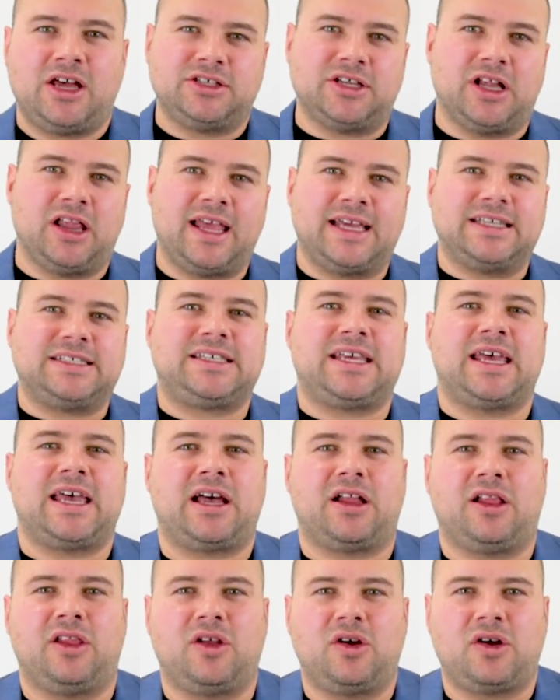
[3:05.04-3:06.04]
So let's
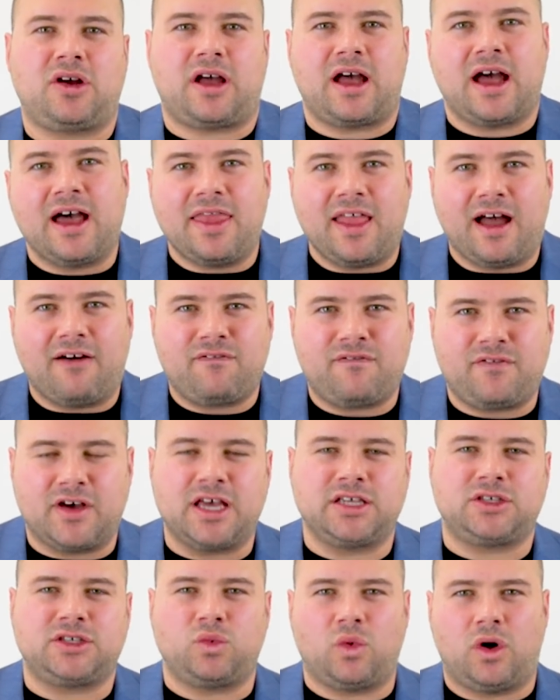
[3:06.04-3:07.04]
take a look at that
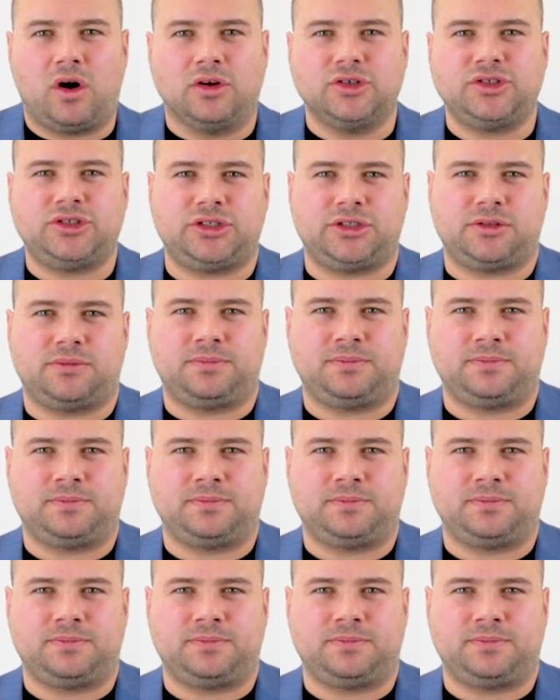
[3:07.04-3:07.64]
first watch.